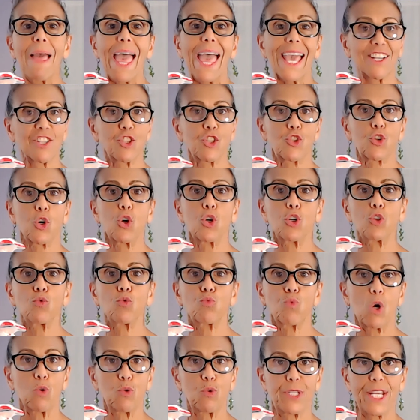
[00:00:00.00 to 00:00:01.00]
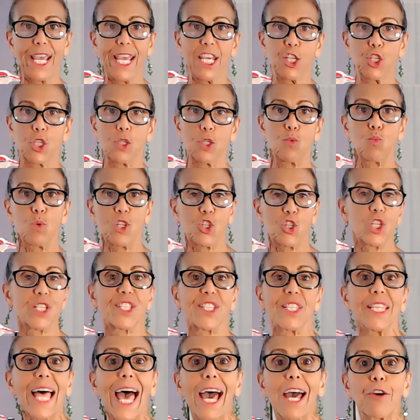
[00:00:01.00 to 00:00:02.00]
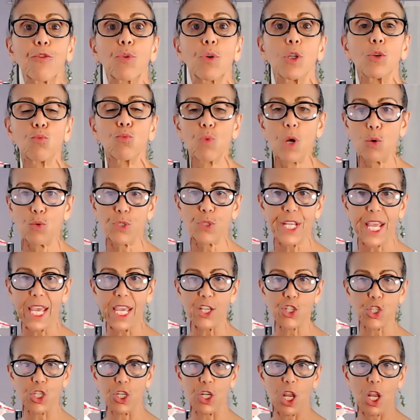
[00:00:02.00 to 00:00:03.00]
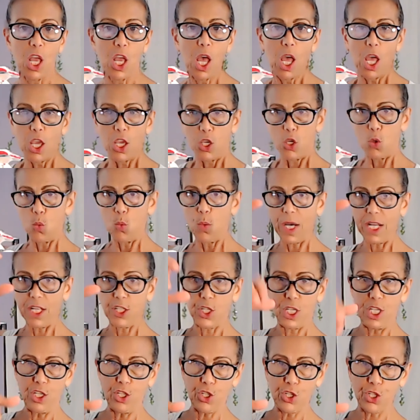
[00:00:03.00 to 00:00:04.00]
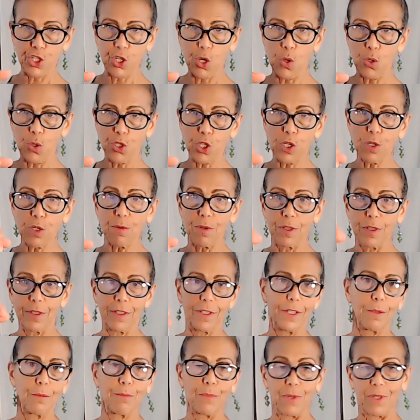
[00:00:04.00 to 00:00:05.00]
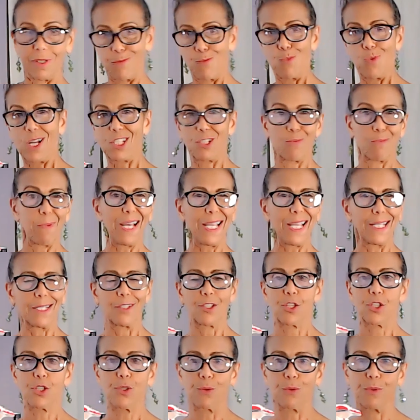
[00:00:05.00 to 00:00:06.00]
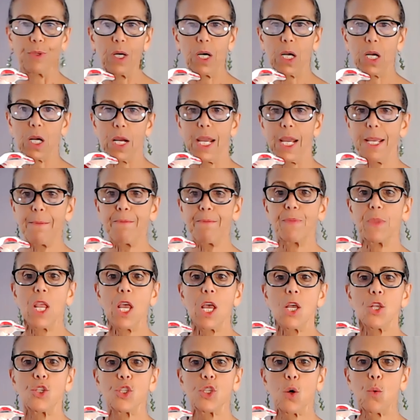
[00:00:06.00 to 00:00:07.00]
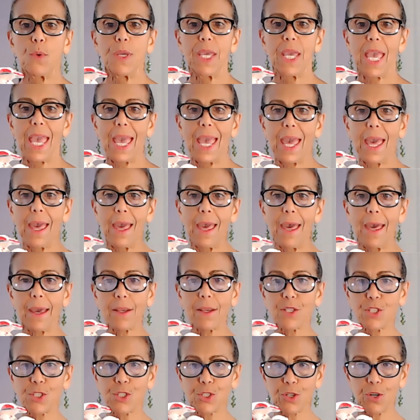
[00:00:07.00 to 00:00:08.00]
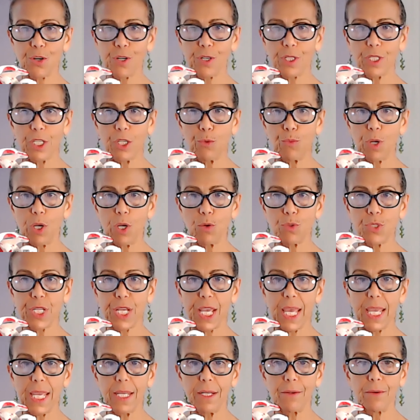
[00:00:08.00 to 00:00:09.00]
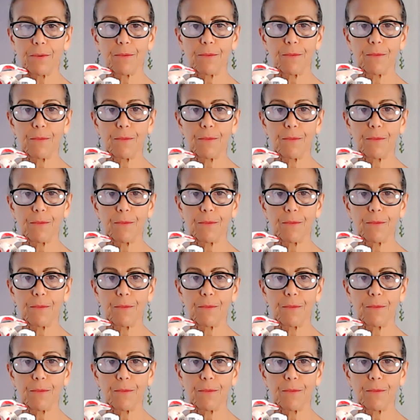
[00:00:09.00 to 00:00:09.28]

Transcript: external rotation, which is lateral rotation. You watch his shoulder, watch mine too, all right? So we externally rotate,